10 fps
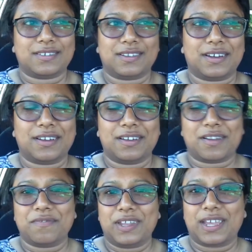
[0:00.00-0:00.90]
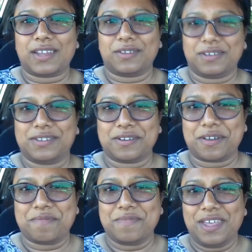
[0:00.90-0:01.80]
I really had a good
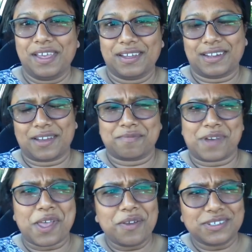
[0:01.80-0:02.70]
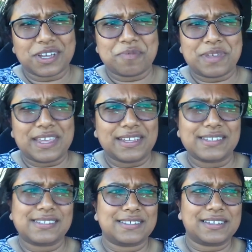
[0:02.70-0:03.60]
time. Now, my own
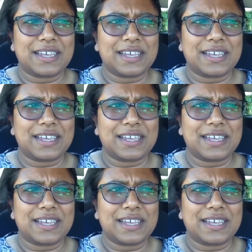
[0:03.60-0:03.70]
diabetes,